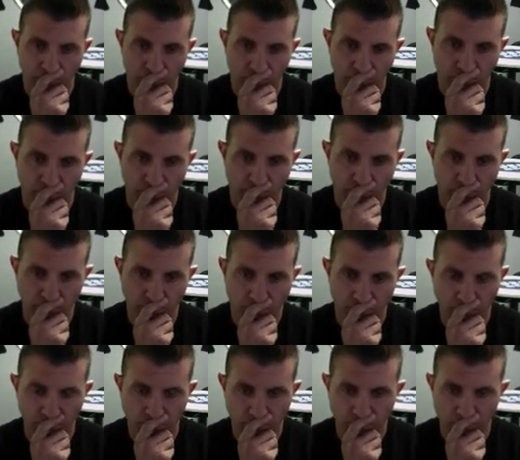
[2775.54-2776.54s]

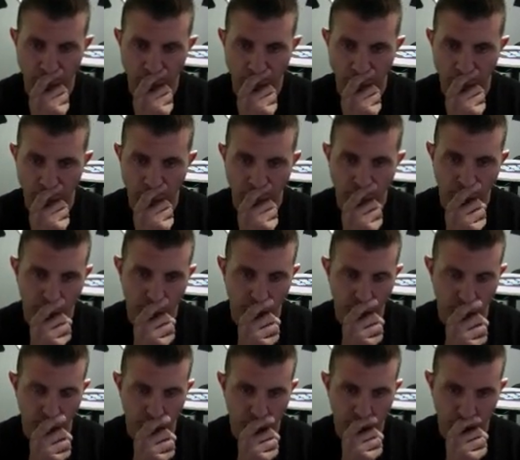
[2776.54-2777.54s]

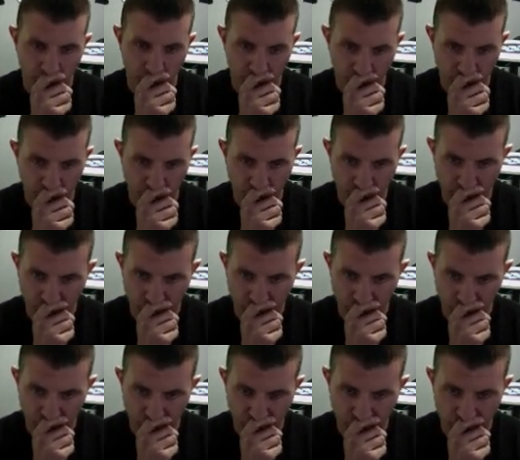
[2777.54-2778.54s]

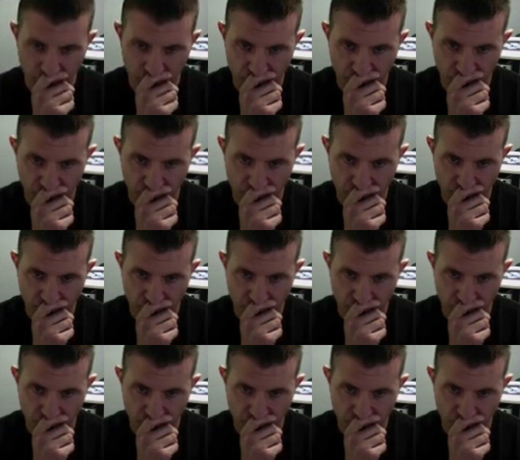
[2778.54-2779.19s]
The person shown says nothing.